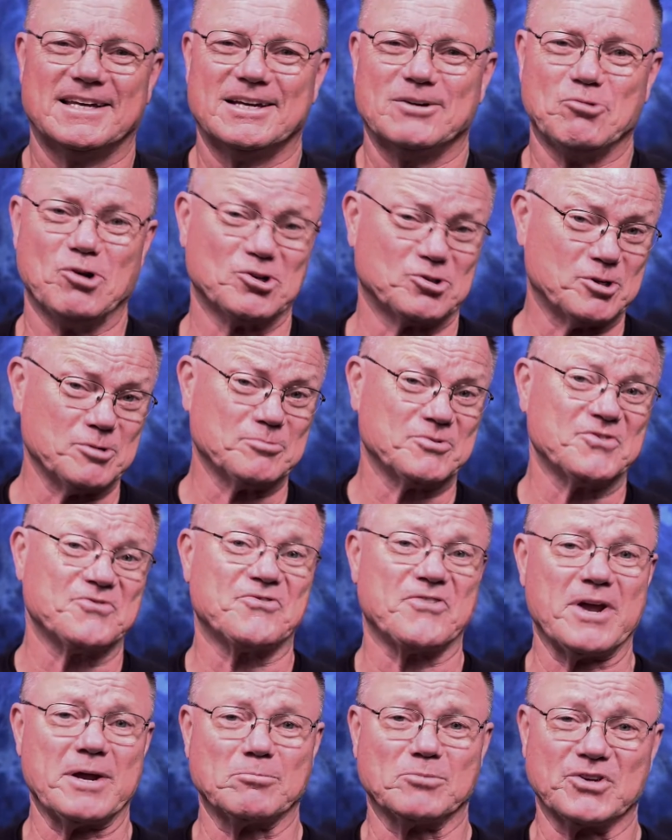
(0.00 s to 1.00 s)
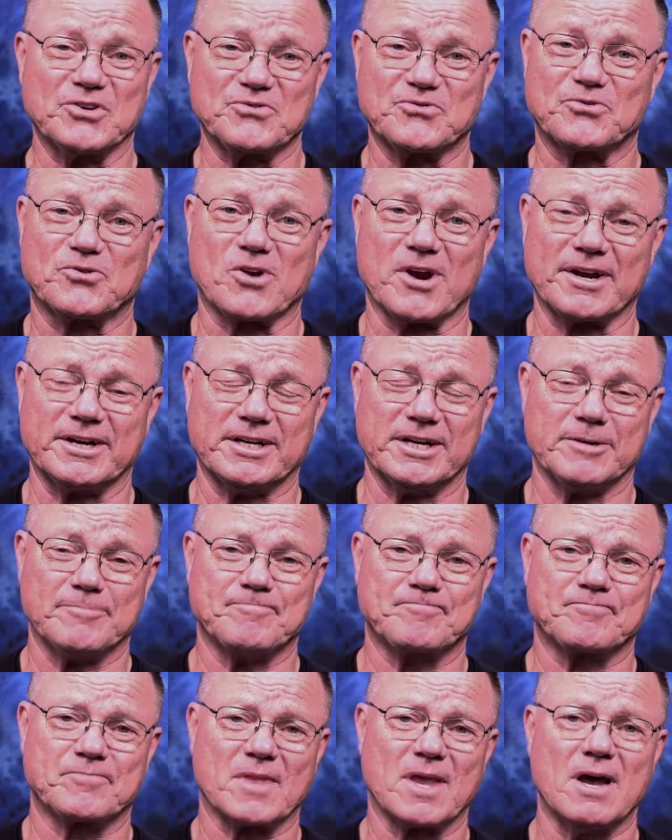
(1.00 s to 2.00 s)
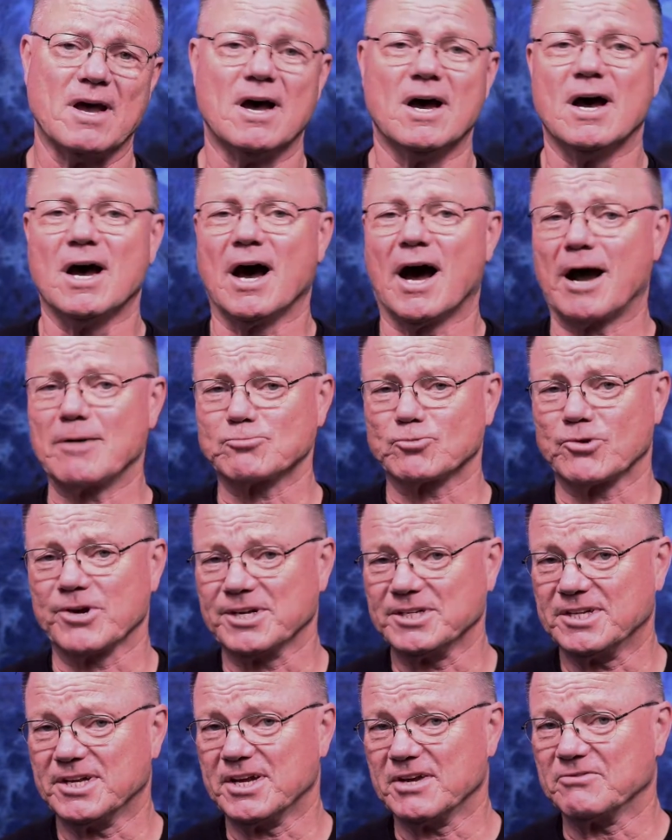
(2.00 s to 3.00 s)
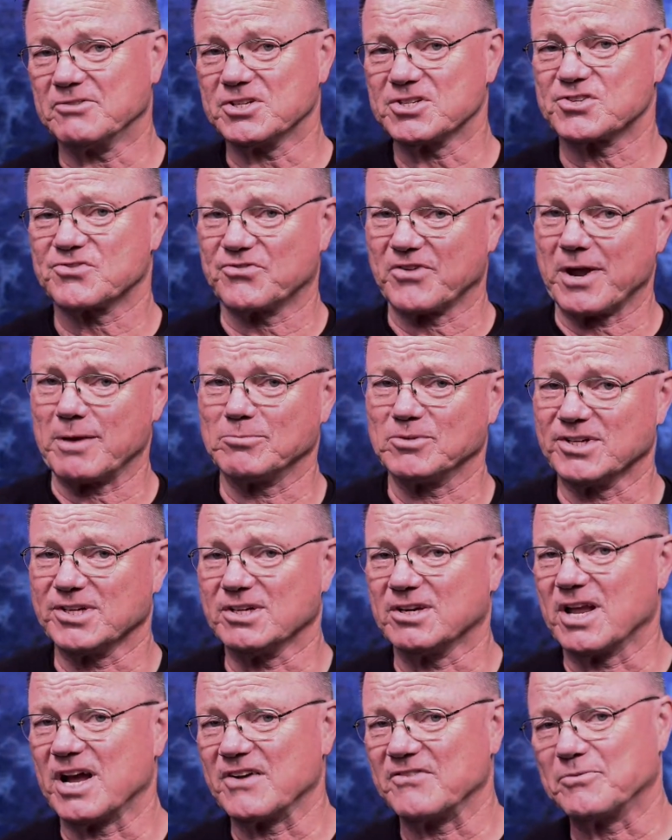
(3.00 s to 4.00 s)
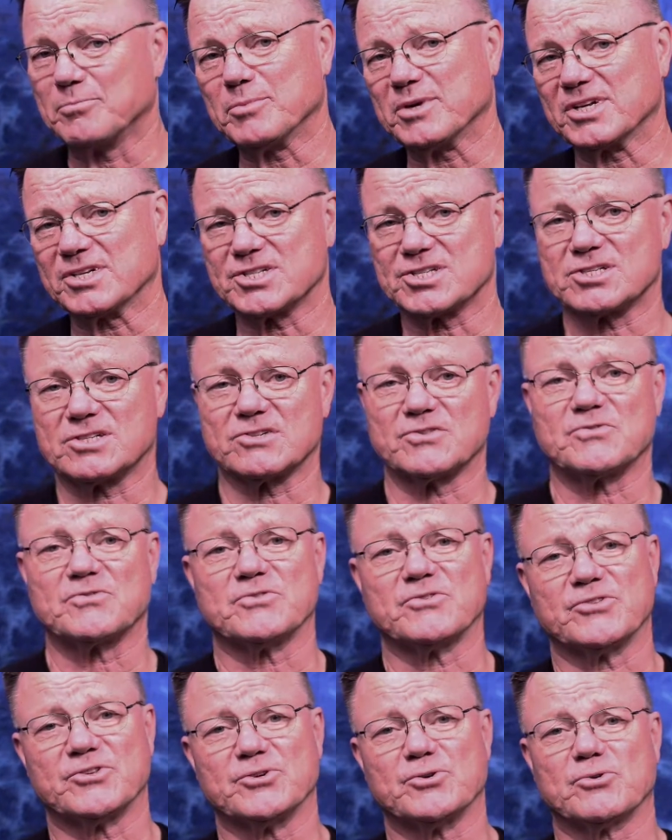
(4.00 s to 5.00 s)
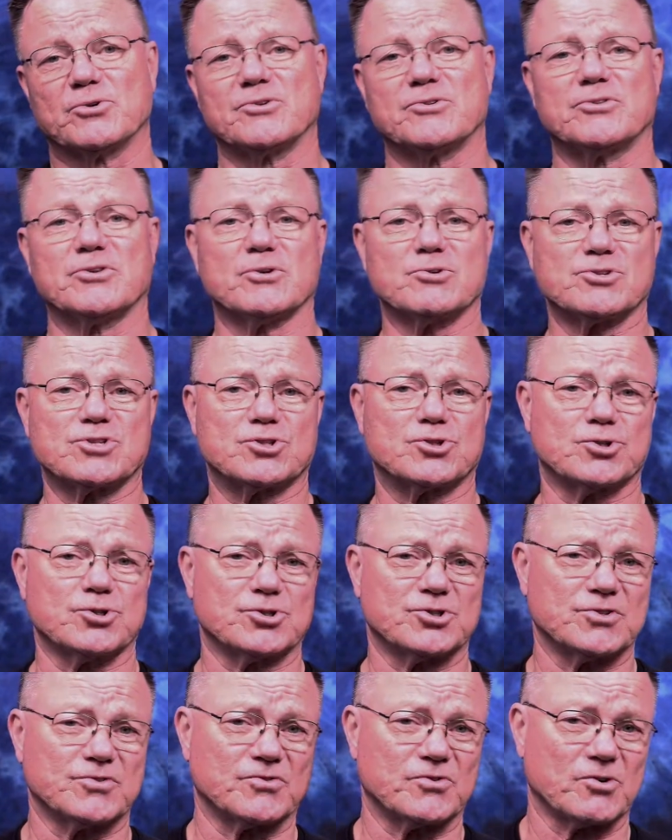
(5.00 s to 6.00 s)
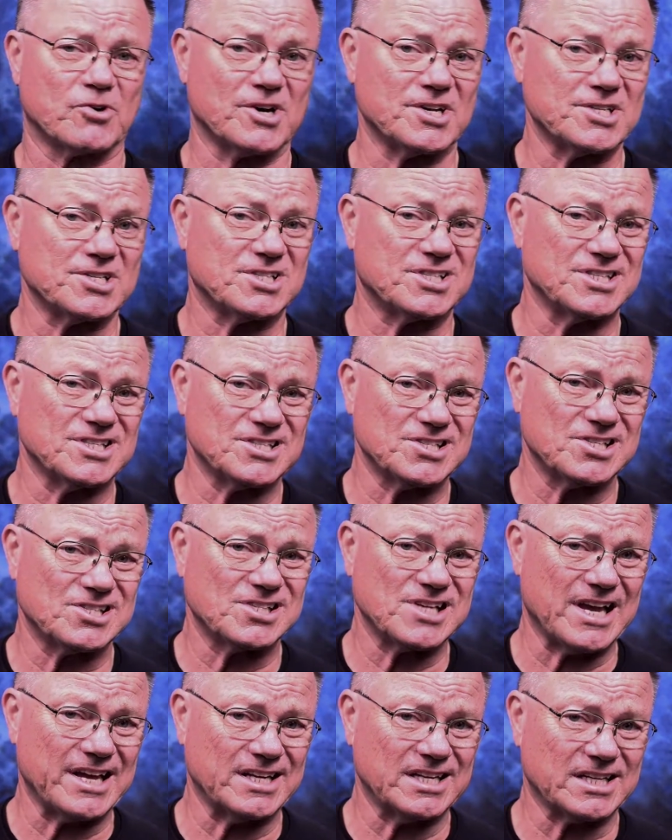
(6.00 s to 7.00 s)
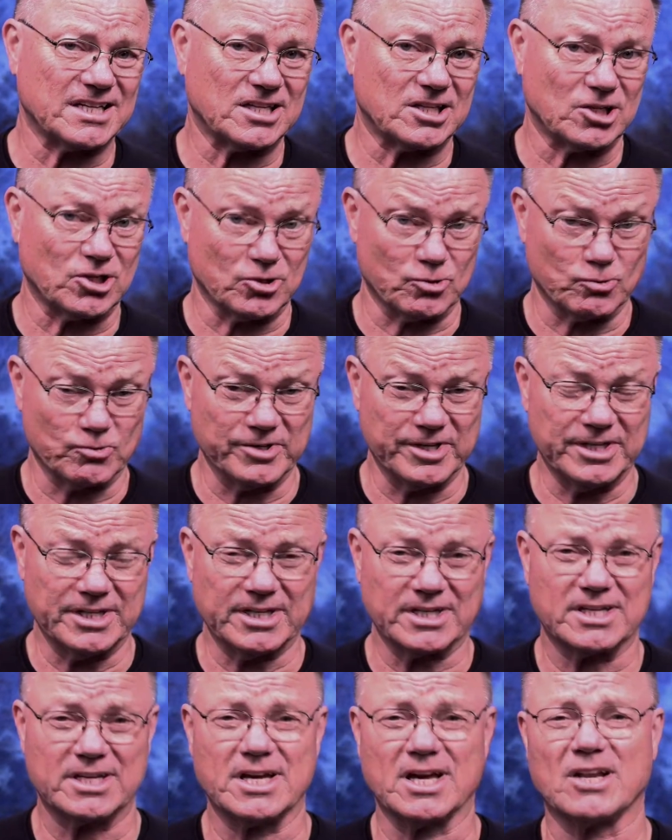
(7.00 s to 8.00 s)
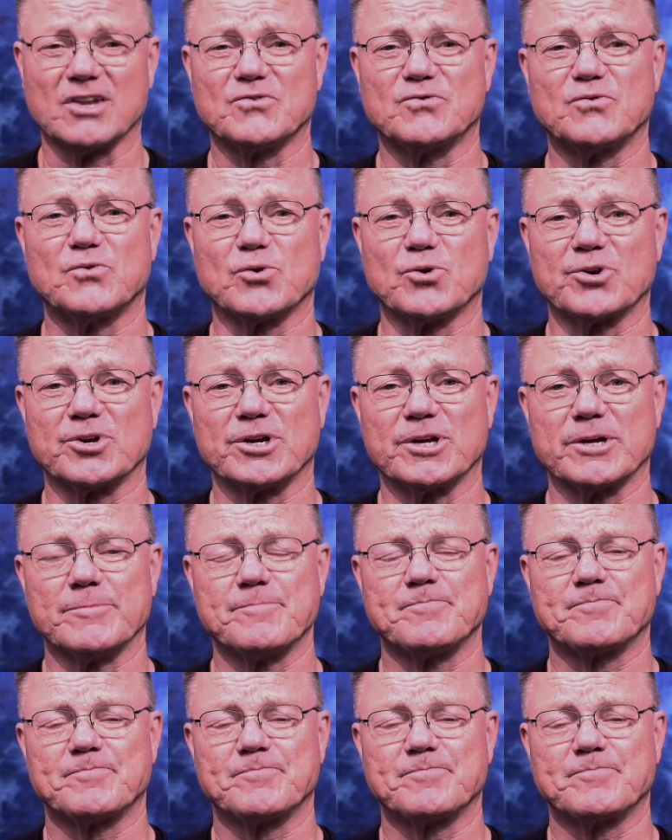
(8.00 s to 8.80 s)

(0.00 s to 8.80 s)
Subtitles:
Welcome to Family Friday. I'm Ray Davis, Family Life Minister for the North Oaks Church of Christ in Santa Clarita, California.